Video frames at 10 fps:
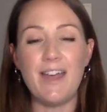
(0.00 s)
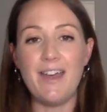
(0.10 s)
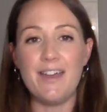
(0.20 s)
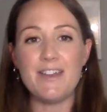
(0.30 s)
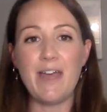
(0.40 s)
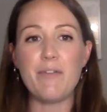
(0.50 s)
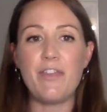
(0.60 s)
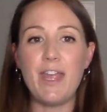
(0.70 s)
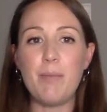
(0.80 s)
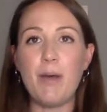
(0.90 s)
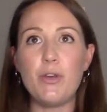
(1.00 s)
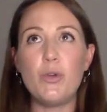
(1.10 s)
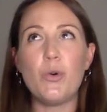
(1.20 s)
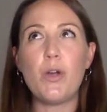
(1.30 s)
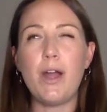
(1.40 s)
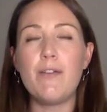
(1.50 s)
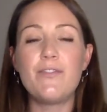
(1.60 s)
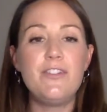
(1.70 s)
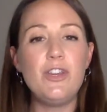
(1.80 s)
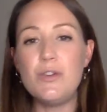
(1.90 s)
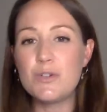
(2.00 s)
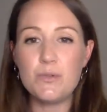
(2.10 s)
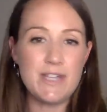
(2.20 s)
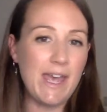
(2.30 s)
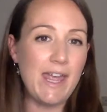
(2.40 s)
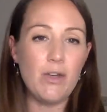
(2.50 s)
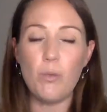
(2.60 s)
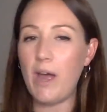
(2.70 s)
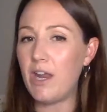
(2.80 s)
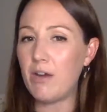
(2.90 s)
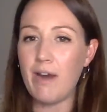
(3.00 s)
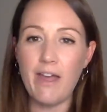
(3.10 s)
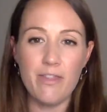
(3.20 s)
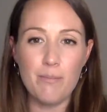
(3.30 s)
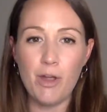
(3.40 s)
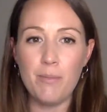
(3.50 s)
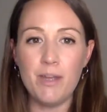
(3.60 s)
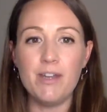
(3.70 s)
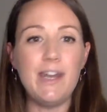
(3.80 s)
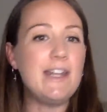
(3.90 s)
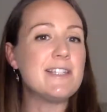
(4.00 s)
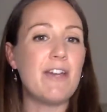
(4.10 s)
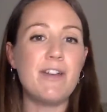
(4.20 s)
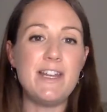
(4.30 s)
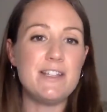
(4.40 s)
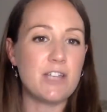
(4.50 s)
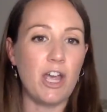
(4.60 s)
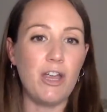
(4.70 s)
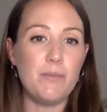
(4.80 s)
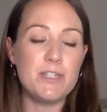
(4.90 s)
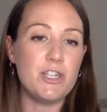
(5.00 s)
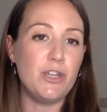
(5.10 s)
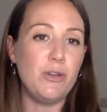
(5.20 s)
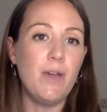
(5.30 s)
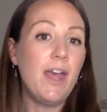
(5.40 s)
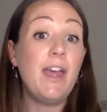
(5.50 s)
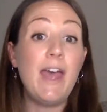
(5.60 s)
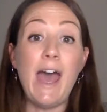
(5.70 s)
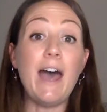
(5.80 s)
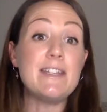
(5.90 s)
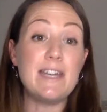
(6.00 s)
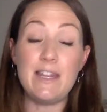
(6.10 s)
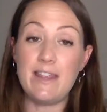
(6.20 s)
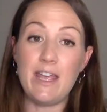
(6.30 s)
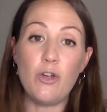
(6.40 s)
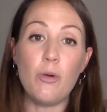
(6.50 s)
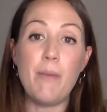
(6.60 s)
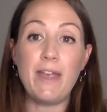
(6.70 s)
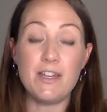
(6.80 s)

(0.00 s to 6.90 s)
Uh, have a think about your kind of usual day or where you're at at the moment, and is there any scope to add anything or make